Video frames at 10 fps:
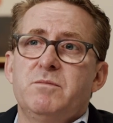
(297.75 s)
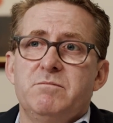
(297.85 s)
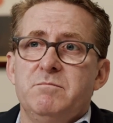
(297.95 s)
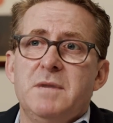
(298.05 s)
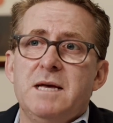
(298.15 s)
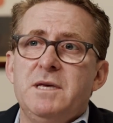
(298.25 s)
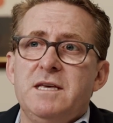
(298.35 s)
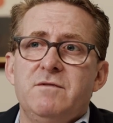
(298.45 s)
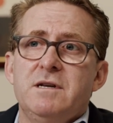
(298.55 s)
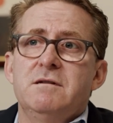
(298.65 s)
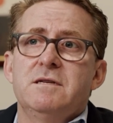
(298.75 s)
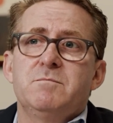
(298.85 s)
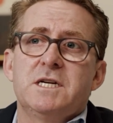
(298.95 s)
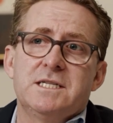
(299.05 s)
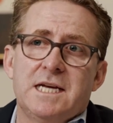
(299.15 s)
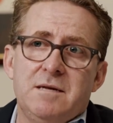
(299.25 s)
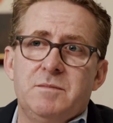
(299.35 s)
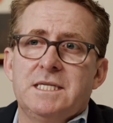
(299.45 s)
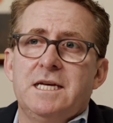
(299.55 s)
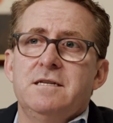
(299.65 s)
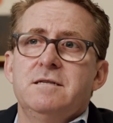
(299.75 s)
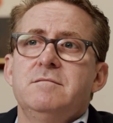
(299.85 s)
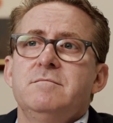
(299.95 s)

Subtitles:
maybe even as much as 80%.